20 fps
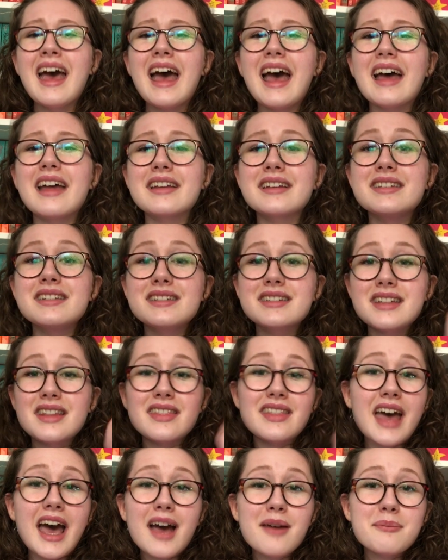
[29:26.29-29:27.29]
And
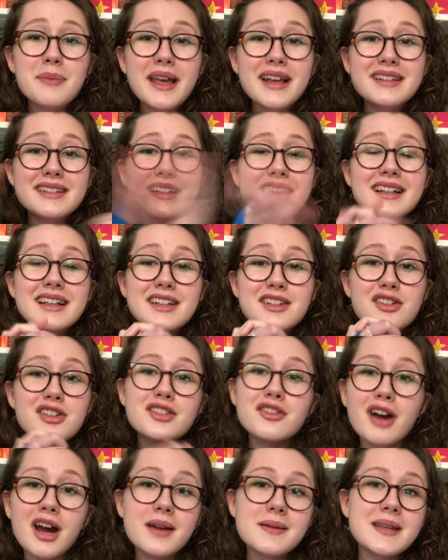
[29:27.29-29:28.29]
that basically
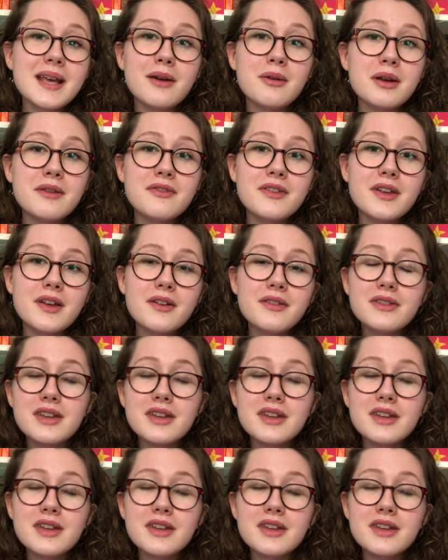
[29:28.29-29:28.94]
describes how I feel.